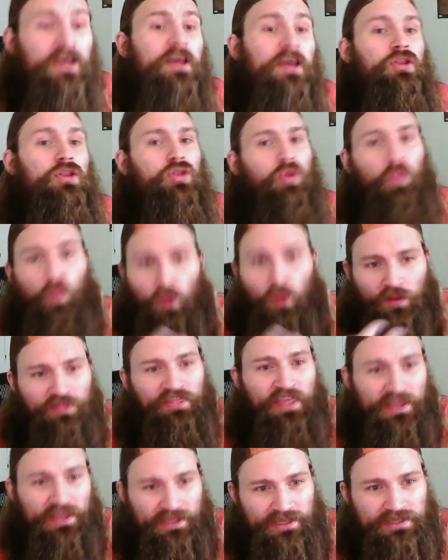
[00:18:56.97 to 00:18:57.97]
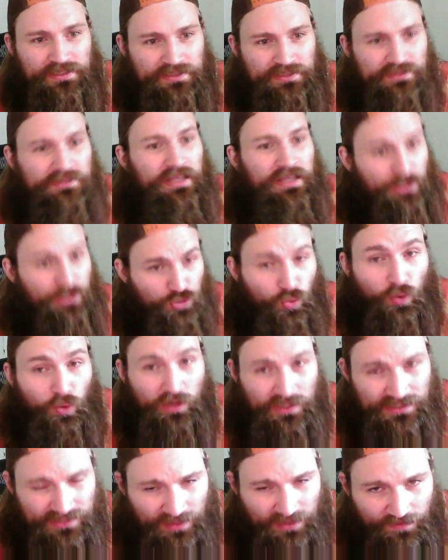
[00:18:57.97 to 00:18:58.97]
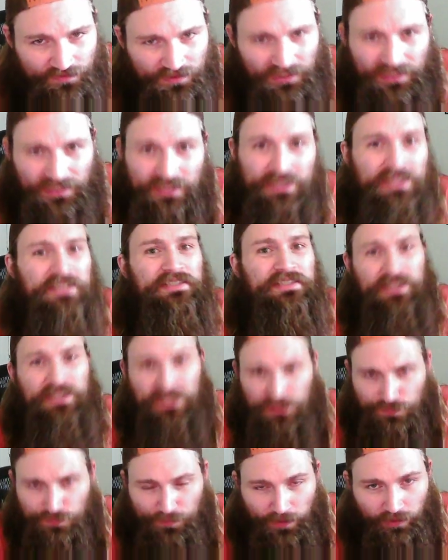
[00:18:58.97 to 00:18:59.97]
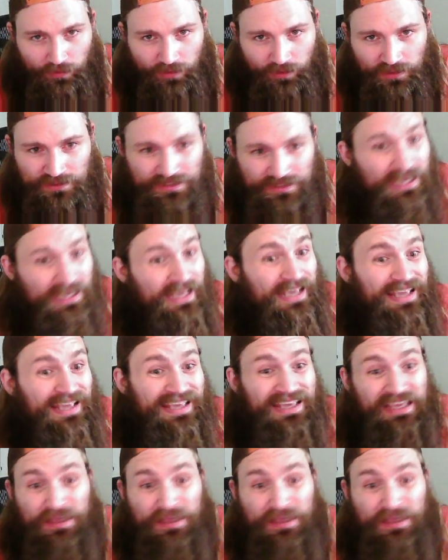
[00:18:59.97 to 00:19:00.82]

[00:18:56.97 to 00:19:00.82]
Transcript: The one thing is at 27, he needs the experience. He